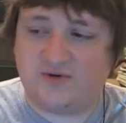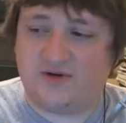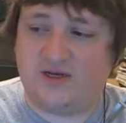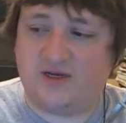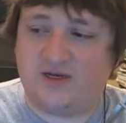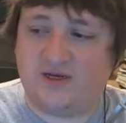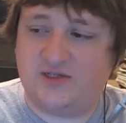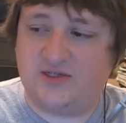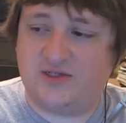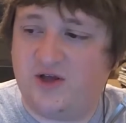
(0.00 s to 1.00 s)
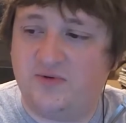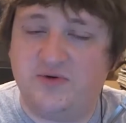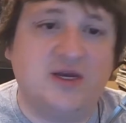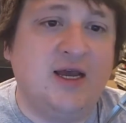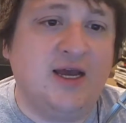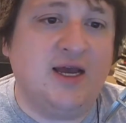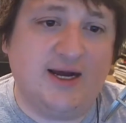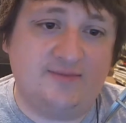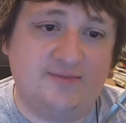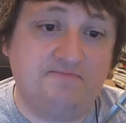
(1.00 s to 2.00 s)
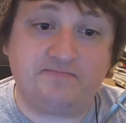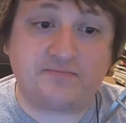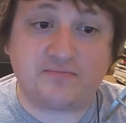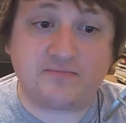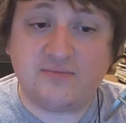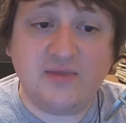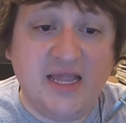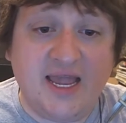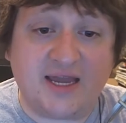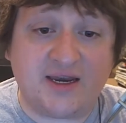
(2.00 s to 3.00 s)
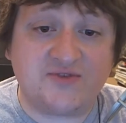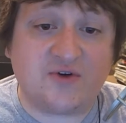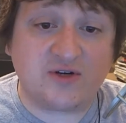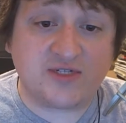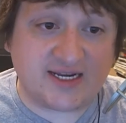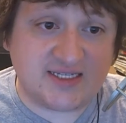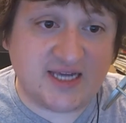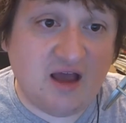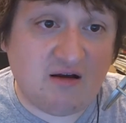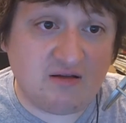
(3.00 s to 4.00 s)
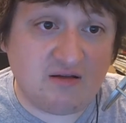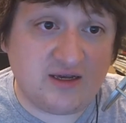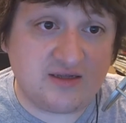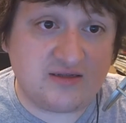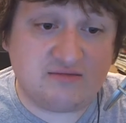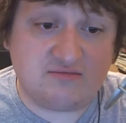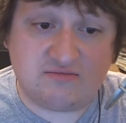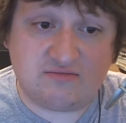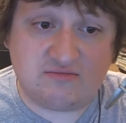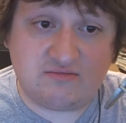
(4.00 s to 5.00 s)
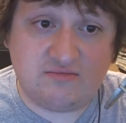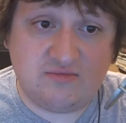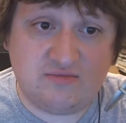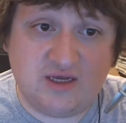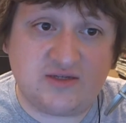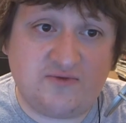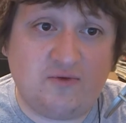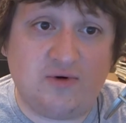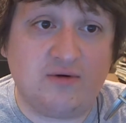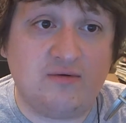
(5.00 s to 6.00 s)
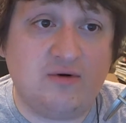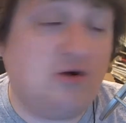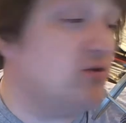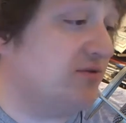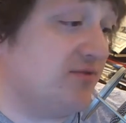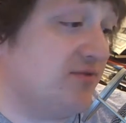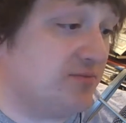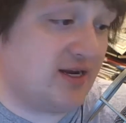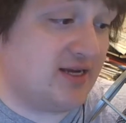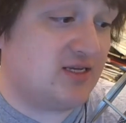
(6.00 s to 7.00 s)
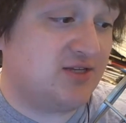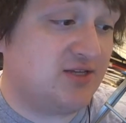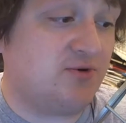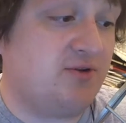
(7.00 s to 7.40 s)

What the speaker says: for developers. And as far as I can tell, it's for all developers. It's for